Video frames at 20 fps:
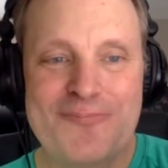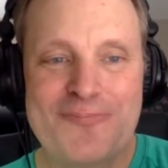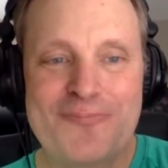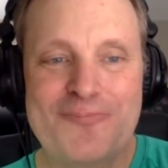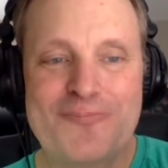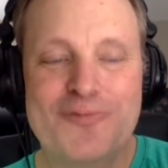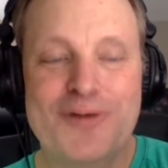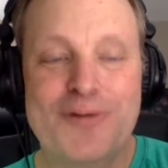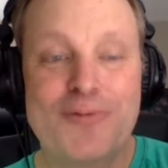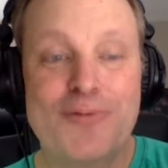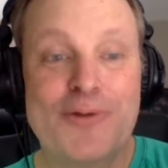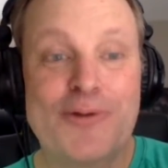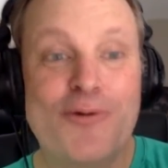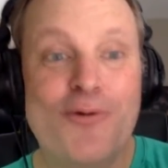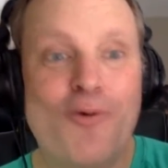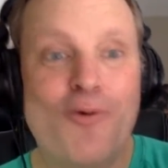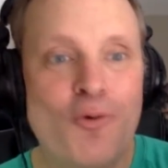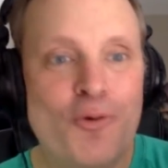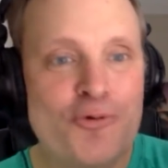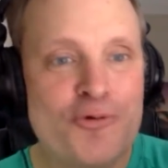probably
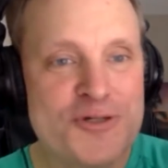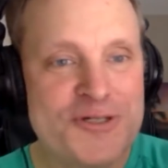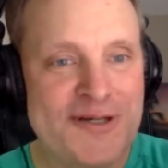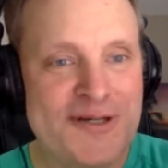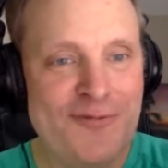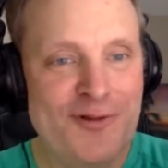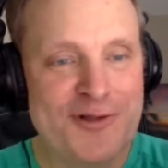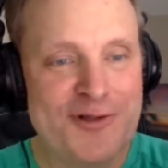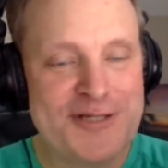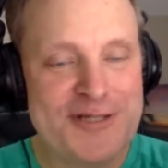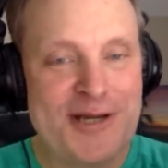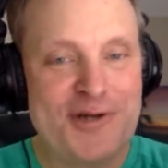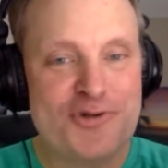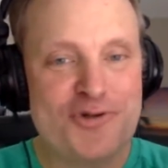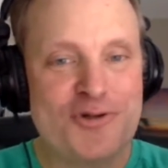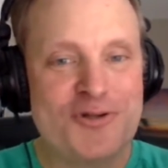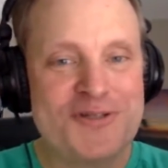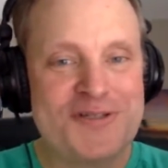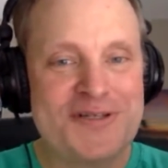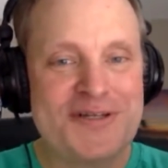older
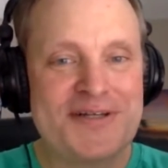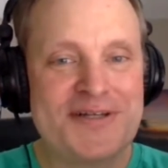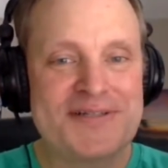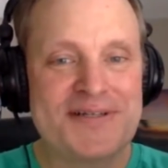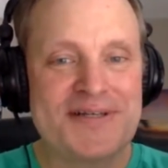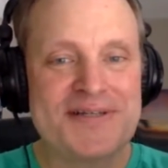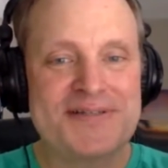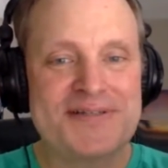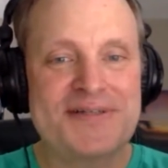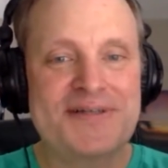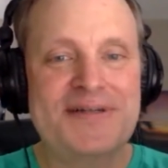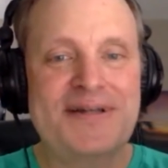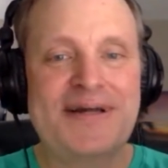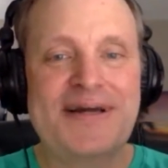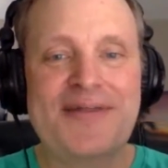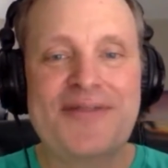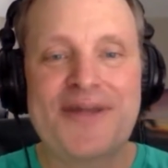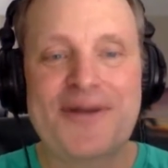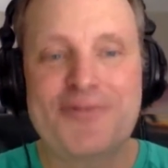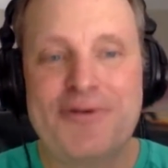civilizations that existed. I
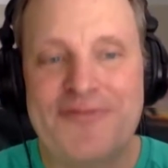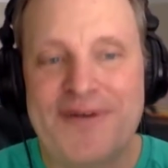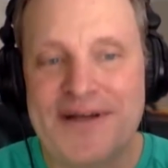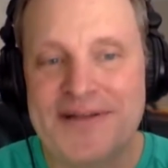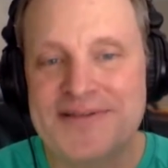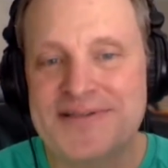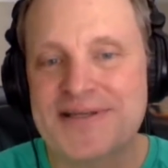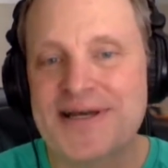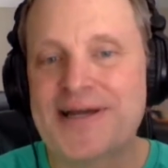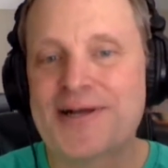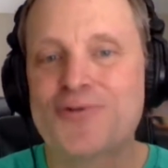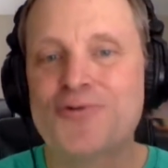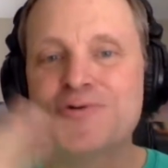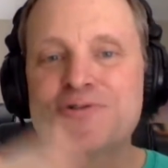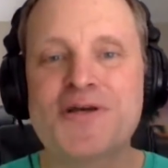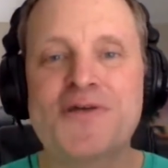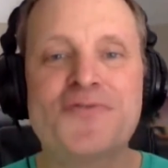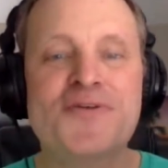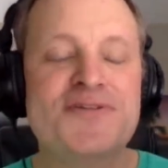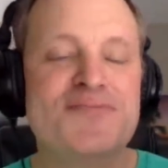think we've had cycles
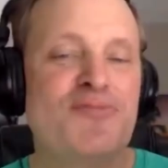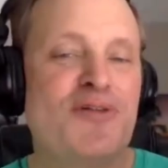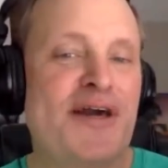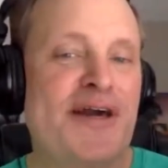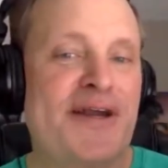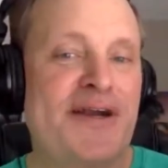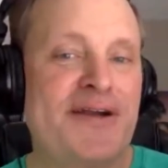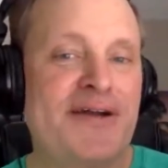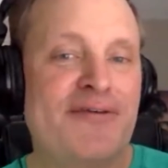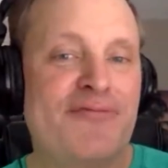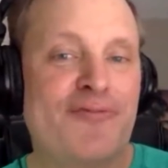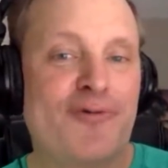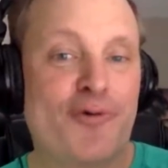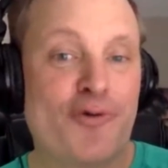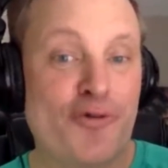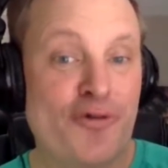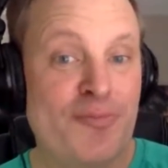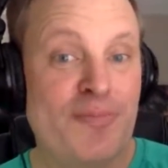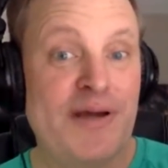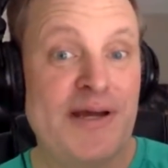on this planet of
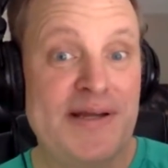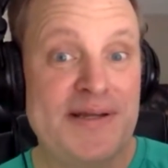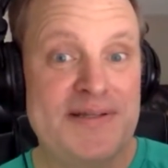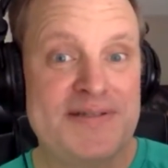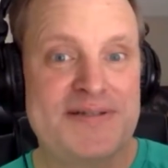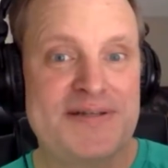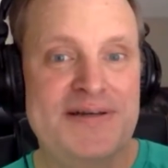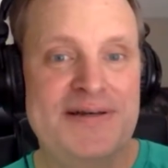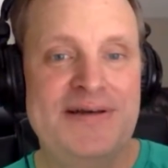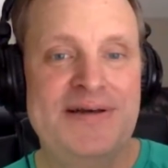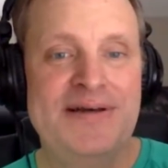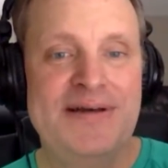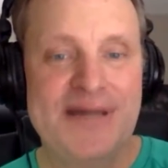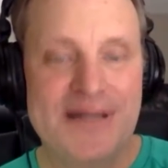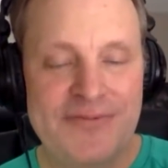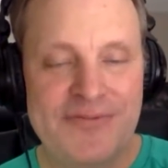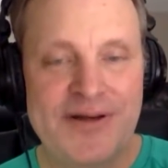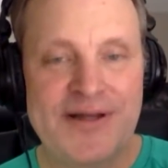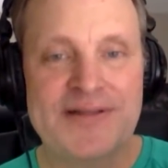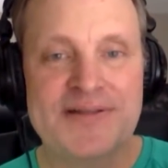Earth-based
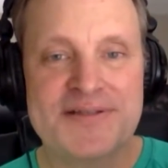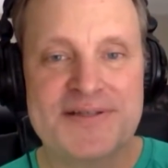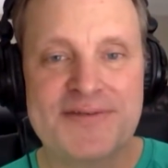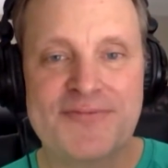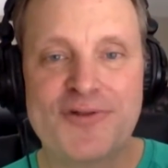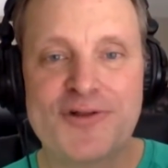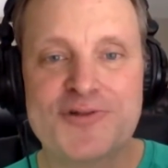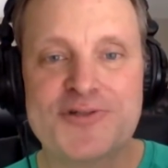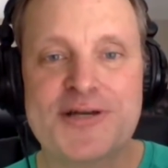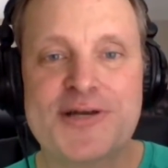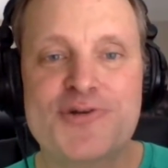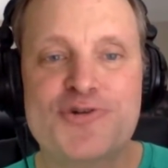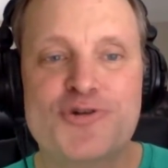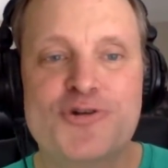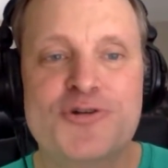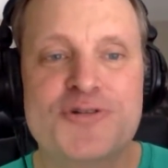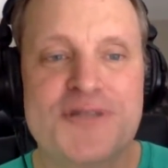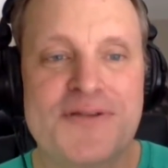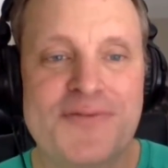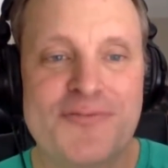advanced
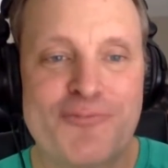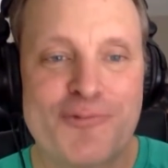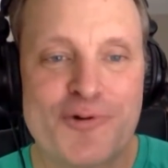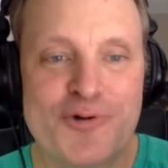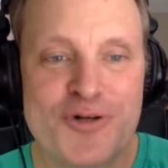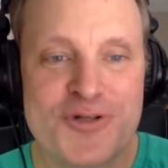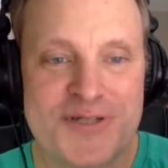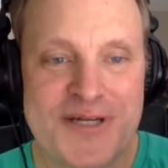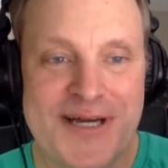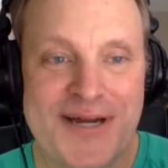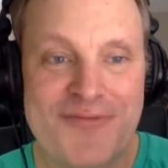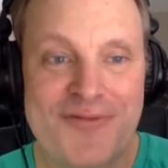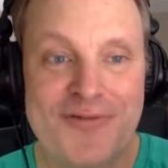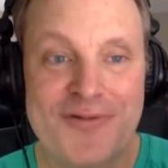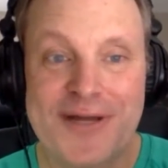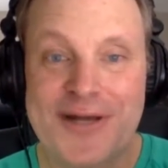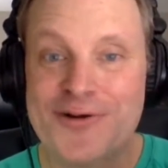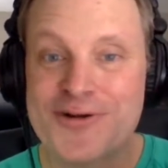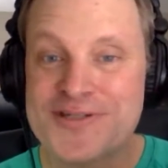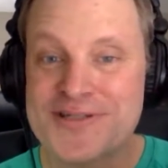civilizations, and we're just kind of the
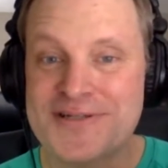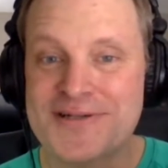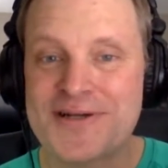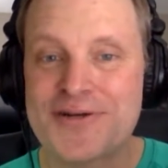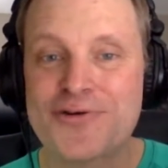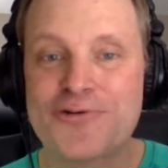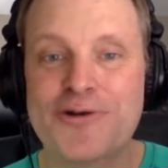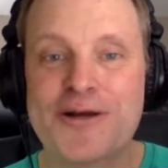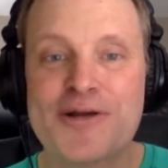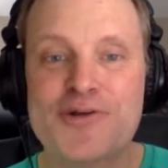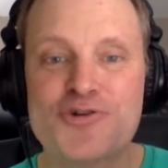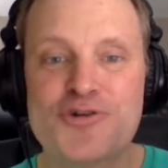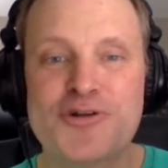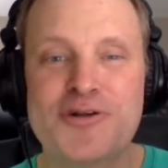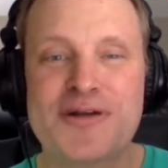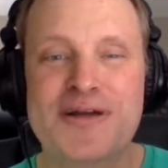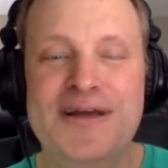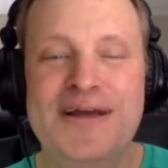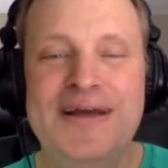latest iteration.